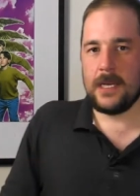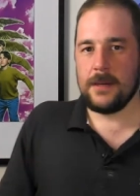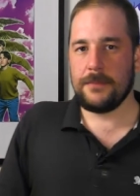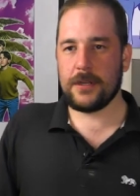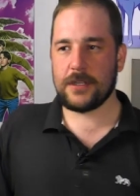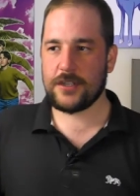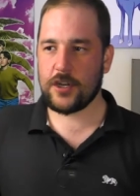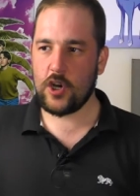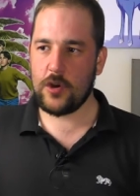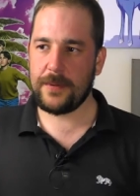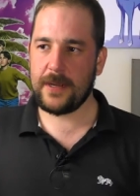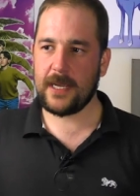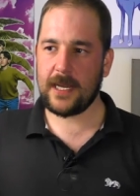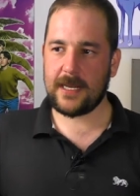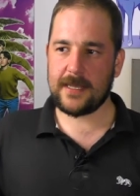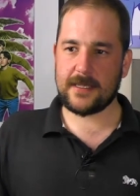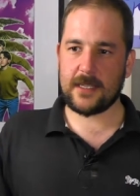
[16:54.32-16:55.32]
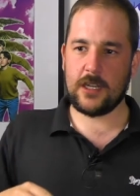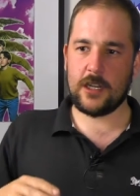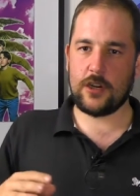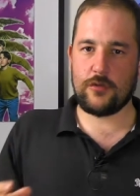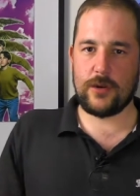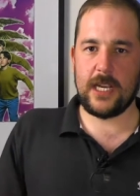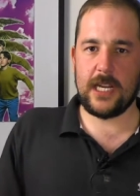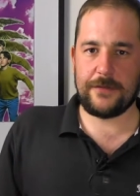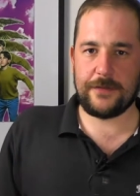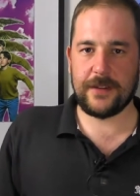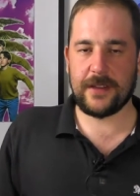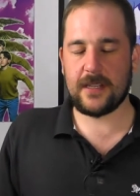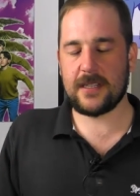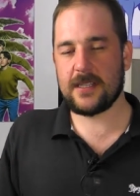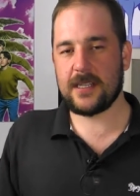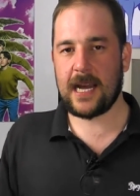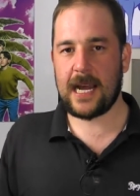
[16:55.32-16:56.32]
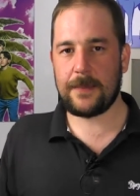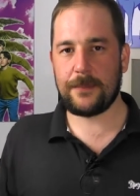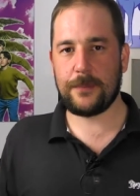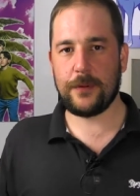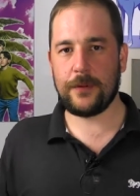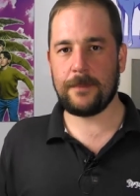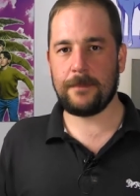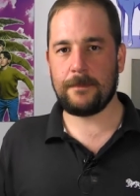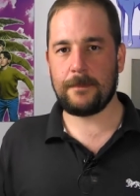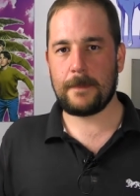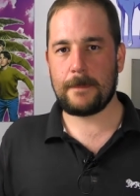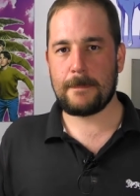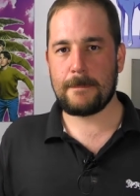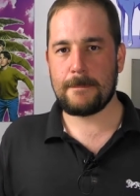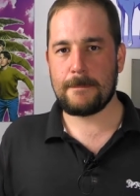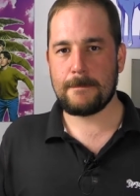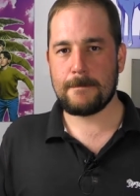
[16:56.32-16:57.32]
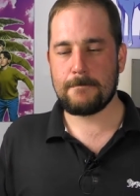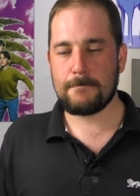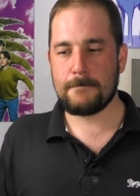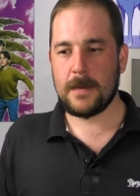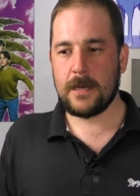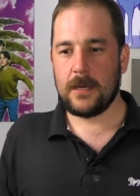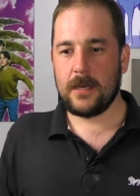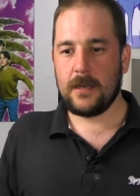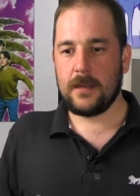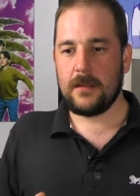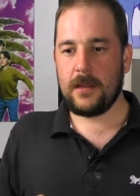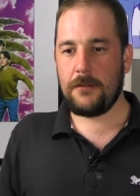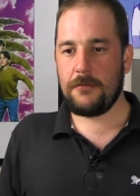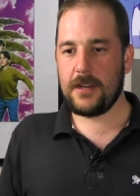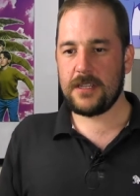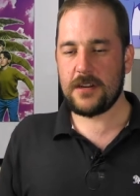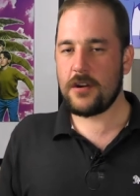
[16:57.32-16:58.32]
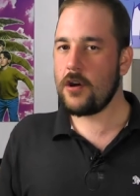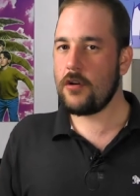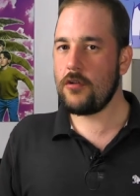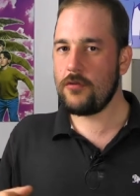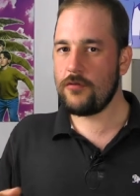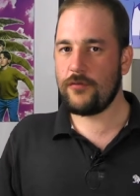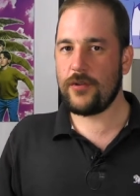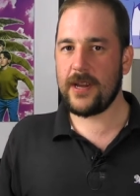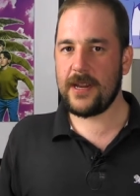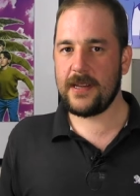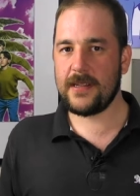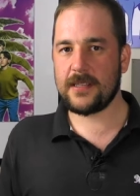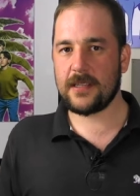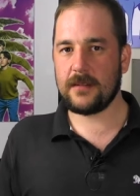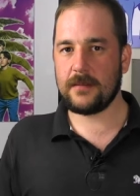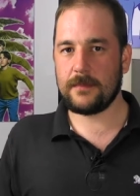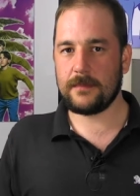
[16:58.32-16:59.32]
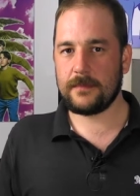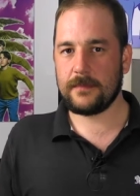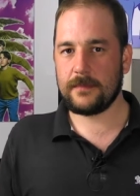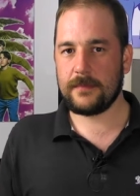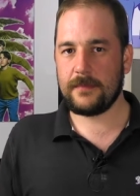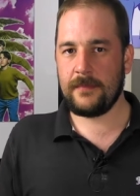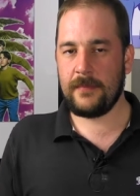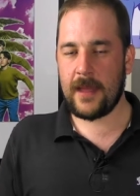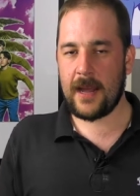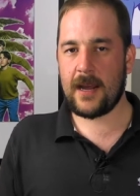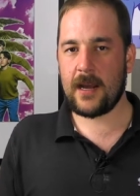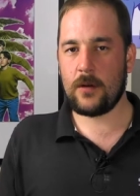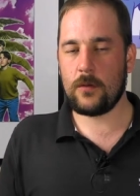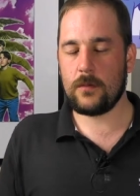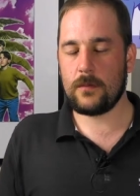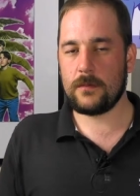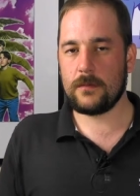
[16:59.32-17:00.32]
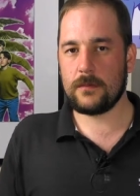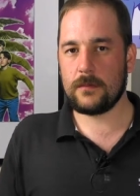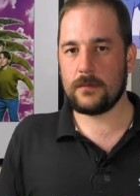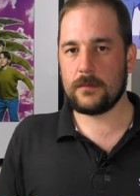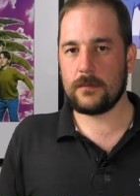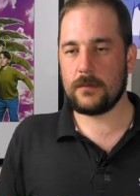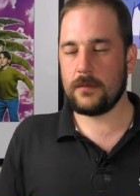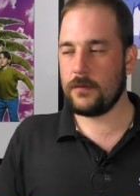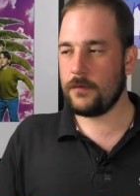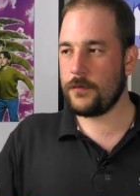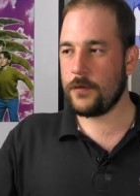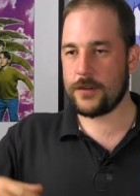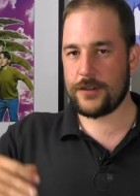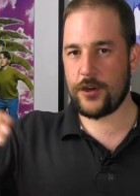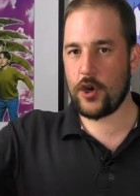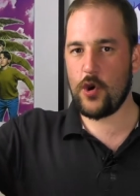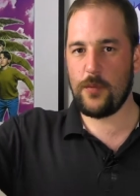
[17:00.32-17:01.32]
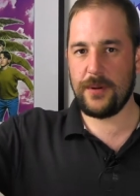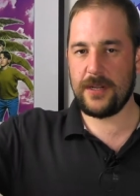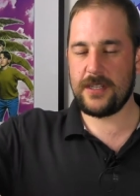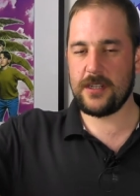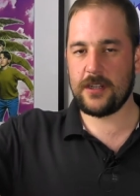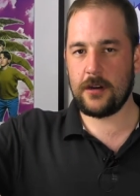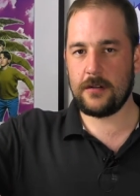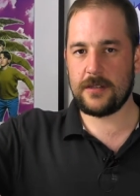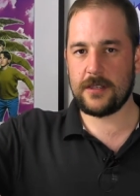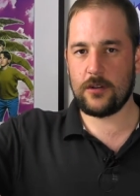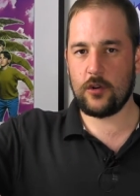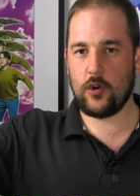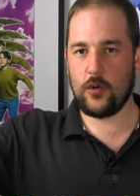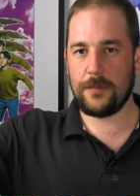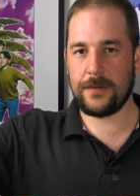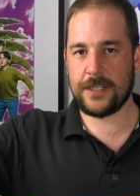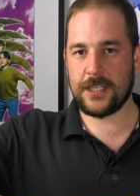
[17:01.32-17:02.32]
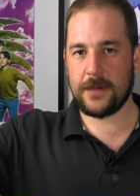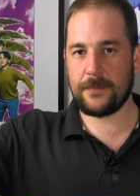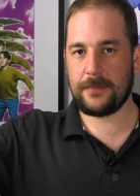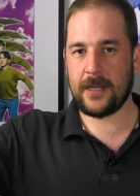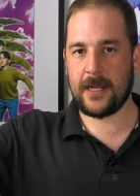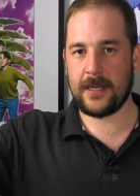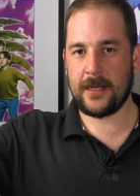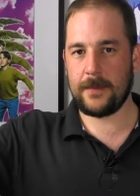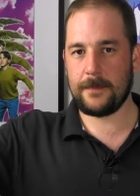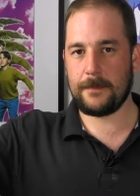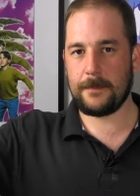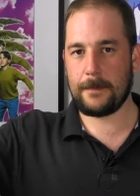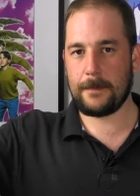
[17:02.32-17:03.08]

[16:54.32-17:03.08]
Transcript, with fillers: But Toby has agreed for this to happen. There is no reason now for Toby to go to the Hork-Bajir planet.